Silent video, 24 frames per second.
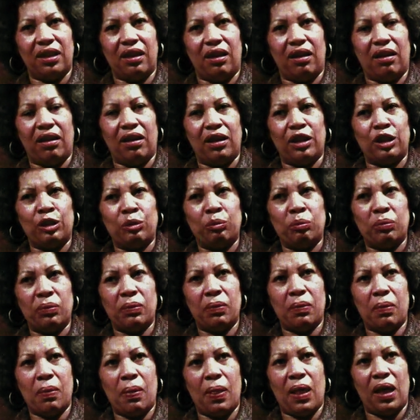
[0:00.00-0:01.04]
Um,
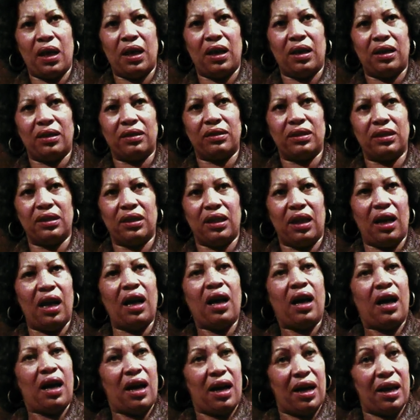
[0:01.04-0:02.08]

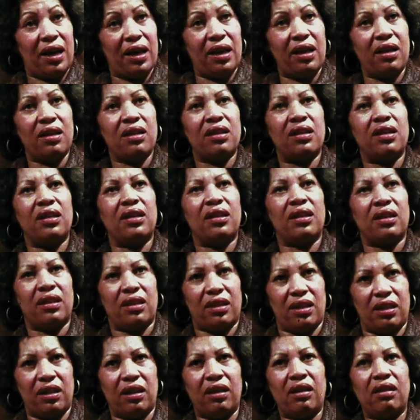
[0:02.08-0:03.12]
I
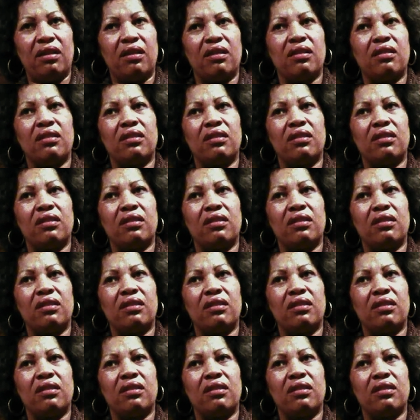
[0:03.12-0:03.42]
think